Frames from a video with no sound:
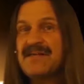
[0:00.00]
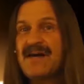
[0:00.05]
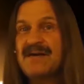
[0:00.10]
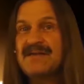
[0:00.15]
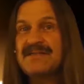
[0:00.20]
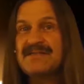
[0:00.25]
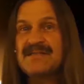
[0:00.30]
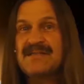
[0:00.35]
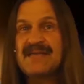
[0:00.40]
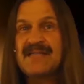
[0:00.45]

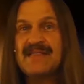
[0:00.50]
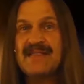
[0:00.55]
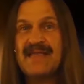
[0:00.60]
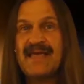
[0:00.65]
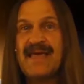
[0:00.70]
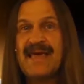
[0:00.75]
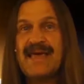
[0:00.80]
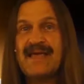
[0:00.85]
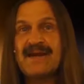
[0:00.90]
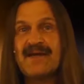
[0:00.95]
tungsten in the
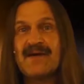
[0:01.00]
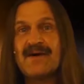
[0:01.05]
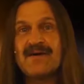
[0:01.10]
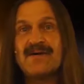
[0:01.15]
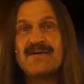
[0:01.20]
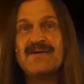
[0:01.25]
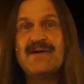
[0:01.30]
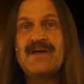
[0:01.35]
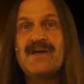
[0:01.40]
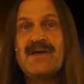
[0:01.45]

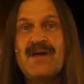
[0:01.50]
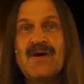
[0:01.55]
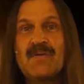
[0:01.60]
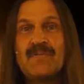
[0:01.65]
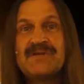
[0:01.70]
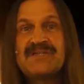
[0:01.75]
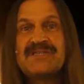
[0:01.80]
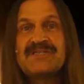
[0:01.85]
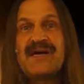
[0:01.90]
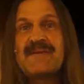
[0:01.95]
anode
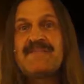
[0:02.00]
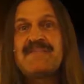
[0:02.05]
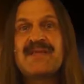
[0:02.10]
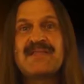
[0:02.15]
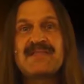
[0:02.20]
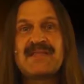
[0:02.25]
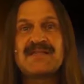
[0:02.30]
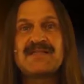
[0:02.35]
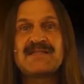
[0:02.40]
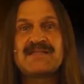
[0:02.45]
with
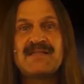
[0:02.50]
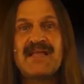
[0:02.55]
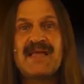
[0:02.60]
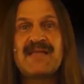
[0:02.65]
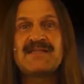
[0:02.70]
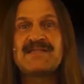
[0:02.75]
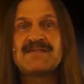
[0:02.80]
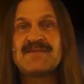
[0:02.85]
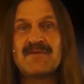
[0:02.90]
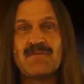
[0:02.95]
something that's
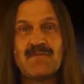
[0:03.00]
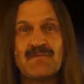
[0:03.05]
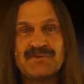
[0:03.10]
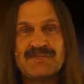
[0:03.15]
denser,